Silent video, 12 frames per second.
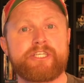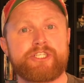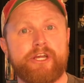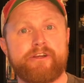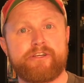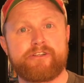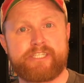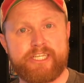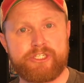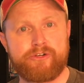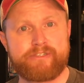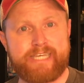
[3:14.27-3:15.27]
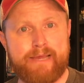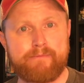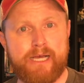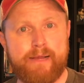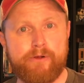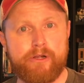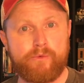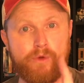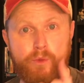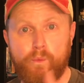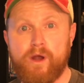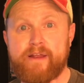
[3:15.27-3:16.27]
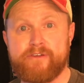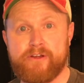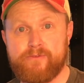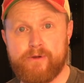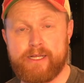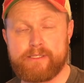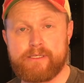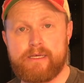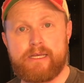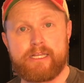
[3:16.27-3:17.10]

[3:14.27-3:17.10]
share your digital game library with one of your friends.